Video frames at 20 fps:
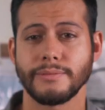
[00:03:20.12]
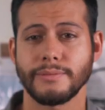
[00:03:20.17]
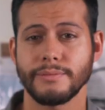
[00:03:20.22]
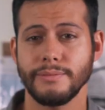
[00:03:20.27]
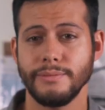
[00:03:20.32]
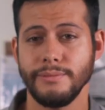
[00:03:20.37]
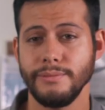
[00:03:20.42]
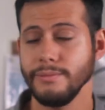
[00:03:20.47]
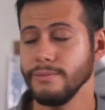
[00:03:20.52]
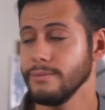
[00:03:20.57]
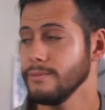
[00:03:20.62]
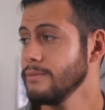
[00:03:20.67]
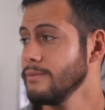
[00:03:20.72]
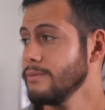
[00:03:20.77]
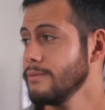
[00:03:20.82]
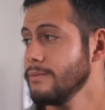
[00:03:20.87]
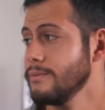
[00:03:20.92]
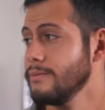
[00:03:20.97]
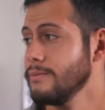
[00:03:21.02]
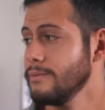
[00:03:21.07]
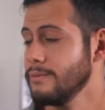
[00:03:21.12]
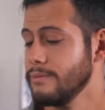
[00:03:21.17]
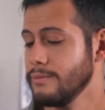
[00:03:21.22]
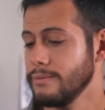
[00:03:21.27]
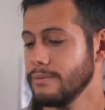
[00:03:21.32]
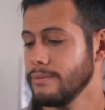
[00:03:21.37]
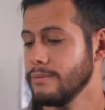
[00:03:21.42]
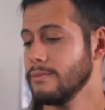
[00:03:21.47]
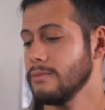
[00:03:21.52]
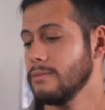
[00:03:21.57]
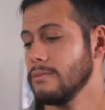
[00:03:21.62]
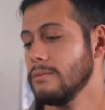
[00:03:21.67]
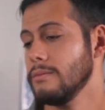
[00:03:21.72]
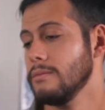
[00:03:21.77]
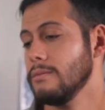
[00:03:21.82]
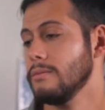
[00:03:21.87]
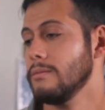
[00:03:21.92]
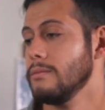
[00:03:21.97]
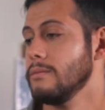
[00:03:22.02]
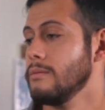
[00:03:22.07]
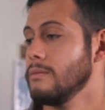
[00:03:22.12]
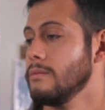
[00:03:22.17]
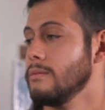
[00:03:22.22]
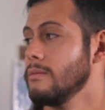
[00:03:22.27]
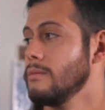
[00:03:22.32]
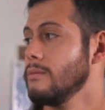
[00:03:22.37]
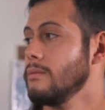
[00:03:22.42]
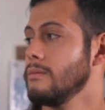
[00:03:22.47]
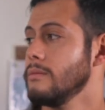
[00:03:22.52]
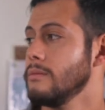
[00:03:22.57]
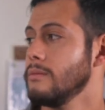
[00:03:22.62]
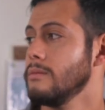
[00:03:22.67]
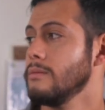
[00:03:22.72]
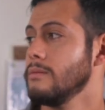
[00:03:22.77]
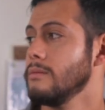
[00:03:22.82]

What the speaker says: The person shown says nothing.